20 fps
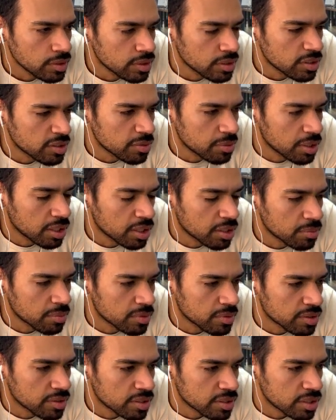just let
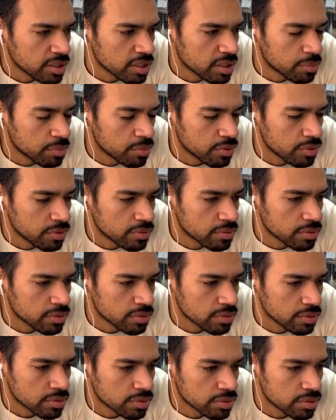me see a
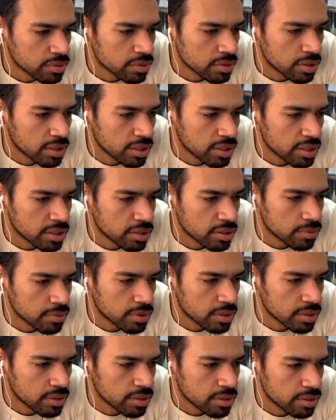previous high
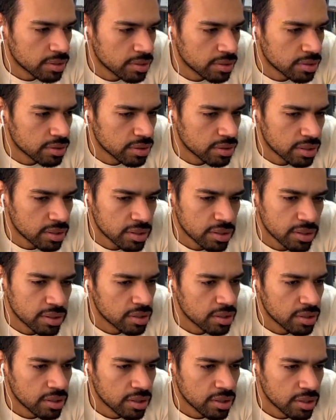right here. Yeah.
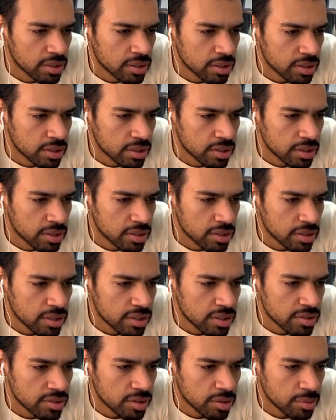
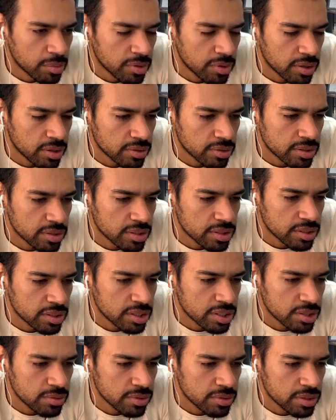We stop around this
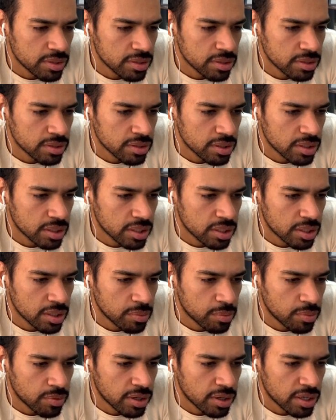area and the
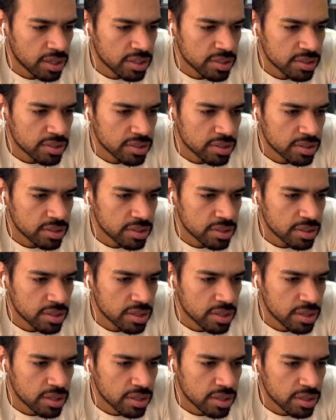price
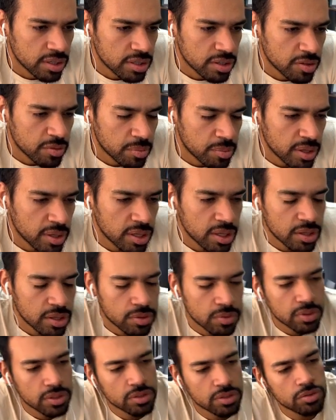is pay
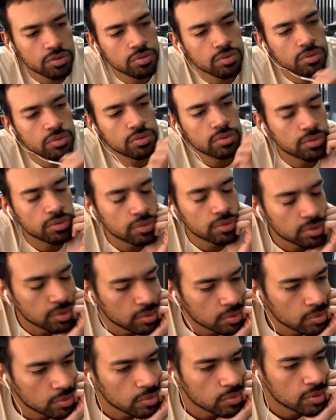1 to
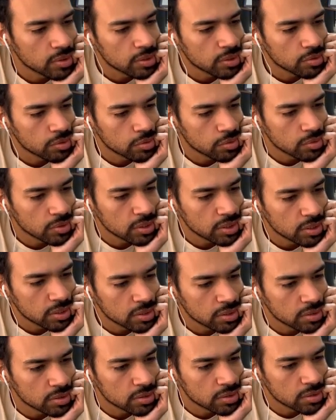1 to
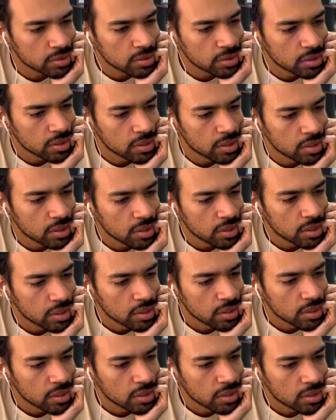1,
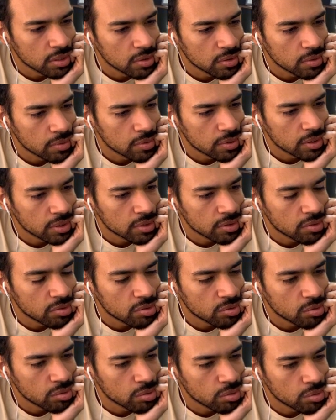1
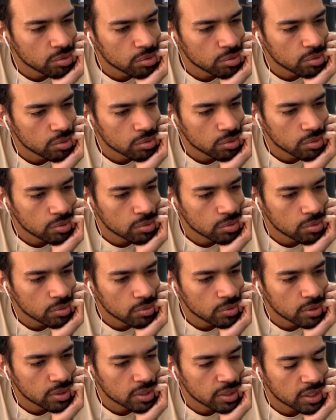to
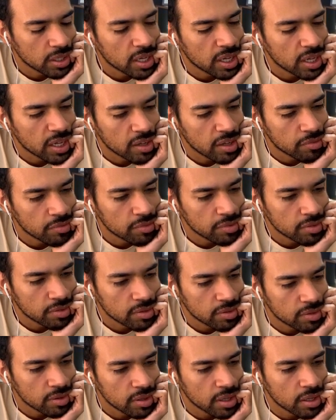1.5.
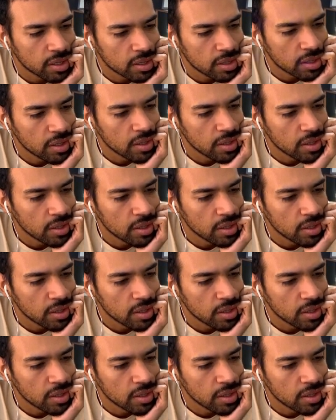Yeah.